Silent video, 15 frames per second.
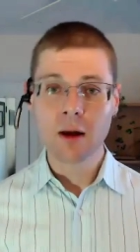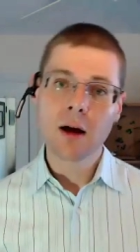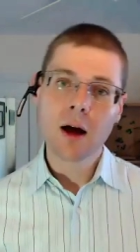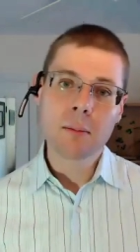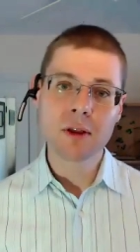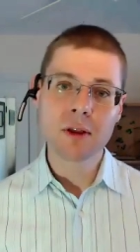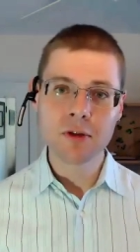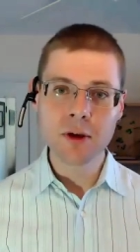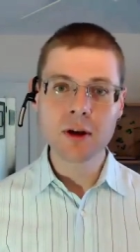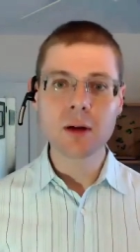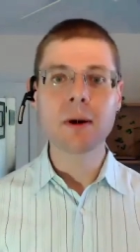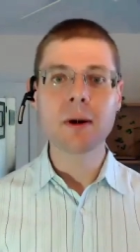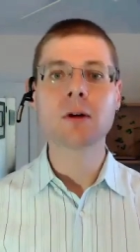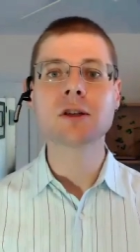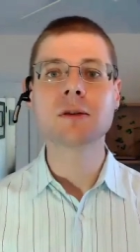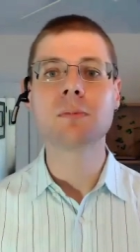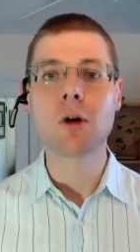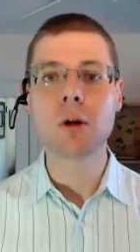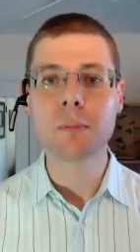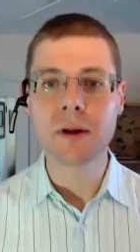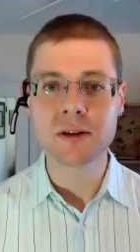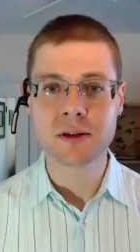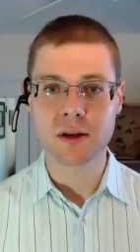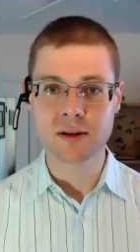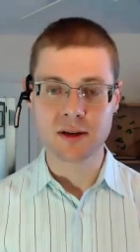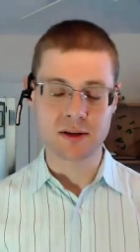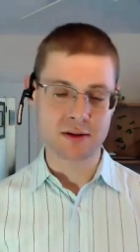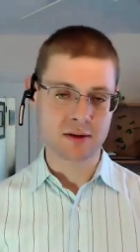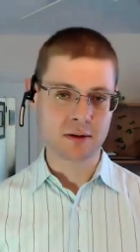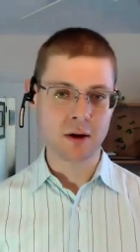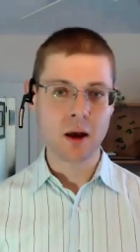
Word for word: I mean, think about small businesses.